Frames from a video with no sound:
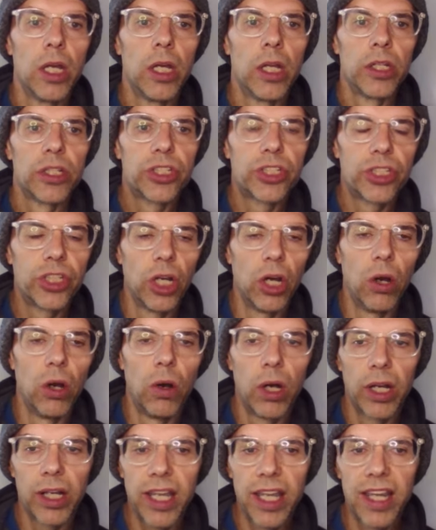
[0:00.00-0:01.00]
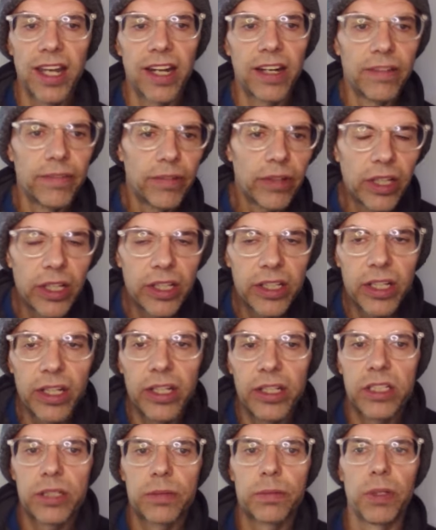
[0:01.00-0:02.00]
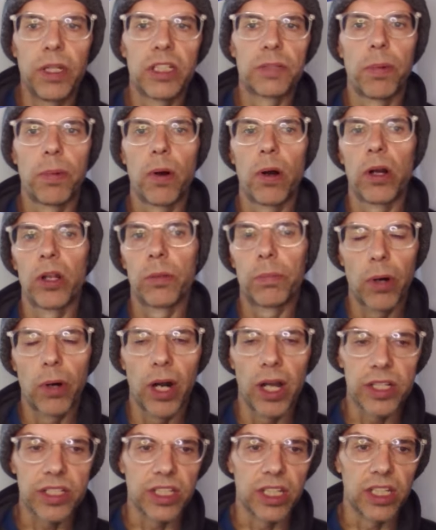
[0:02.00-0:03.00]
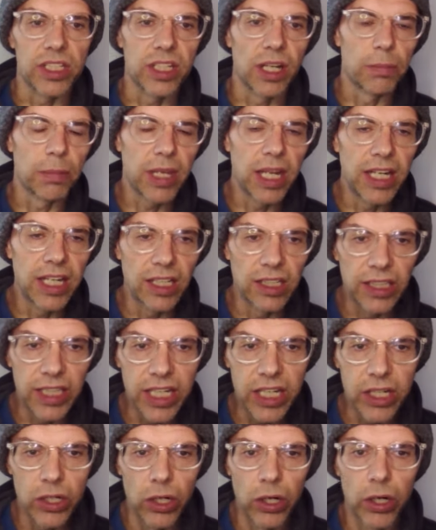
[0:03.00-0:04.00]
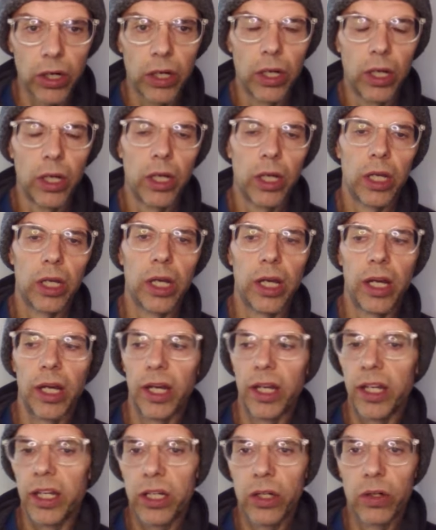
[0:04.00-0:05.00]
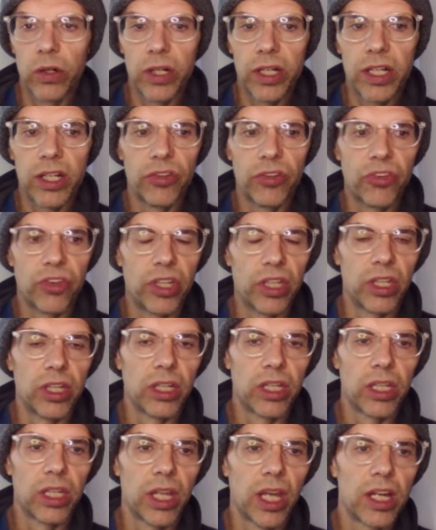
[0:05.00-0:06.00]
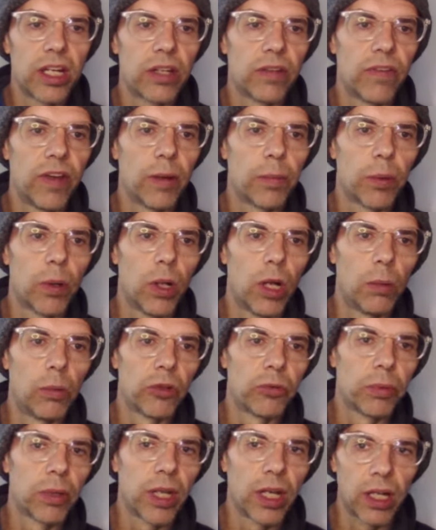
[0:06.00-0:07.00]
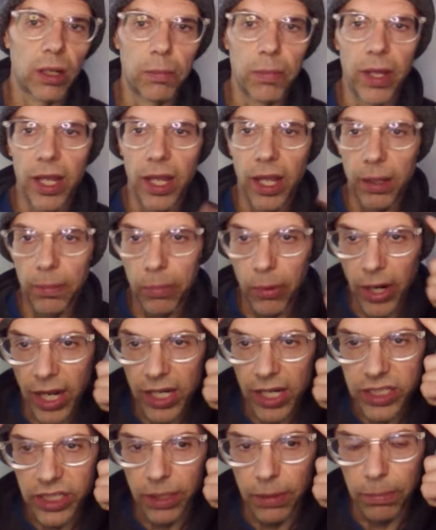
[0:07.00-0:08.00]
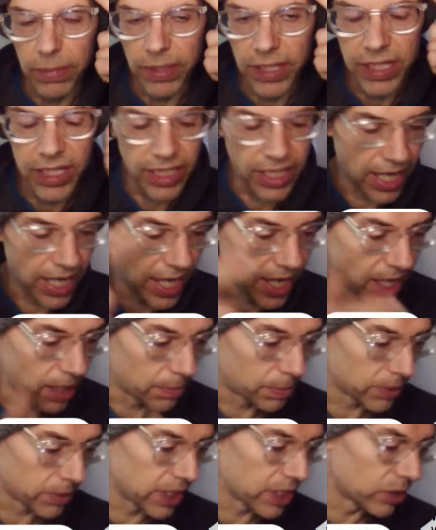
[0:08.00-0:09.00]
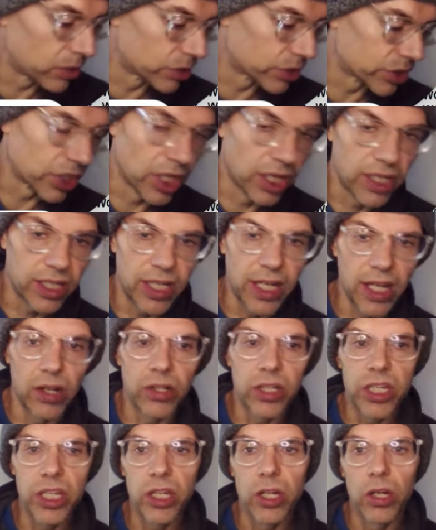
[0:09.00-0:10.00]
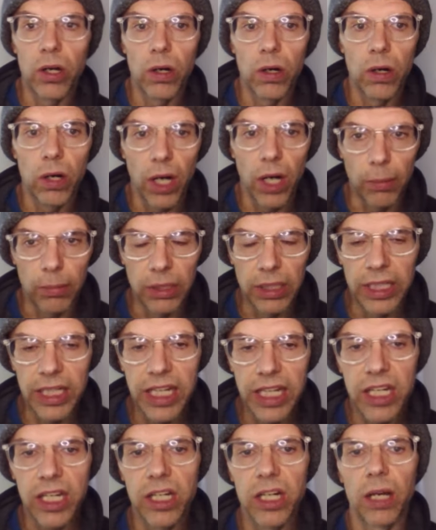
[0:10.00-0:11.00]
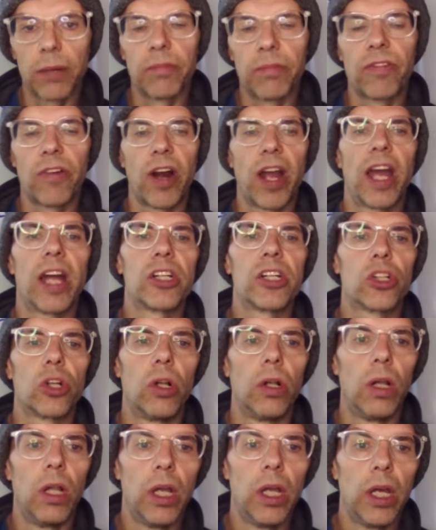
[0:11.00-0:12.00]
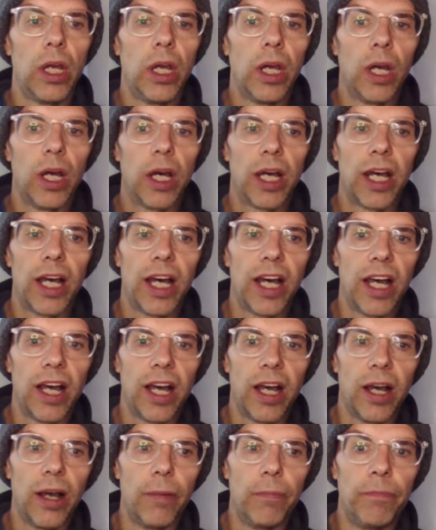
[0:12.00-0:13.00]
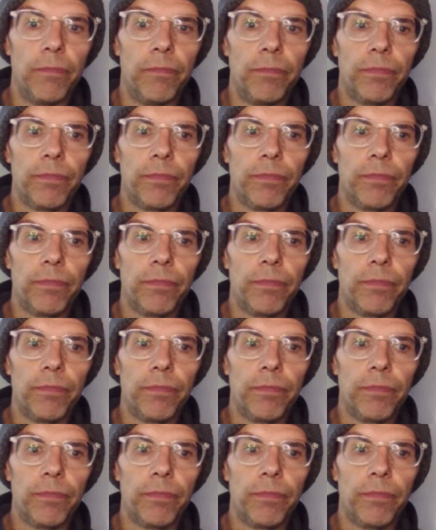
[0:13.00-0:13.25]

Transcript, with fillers: So again, it, it's it's part of the process. I'm getting leaner. Uh, here it is, the, the end of April, almost beginning of May. Brad's in a beanie cap, heater's on down here. I'm lean, I'm fragile. Um,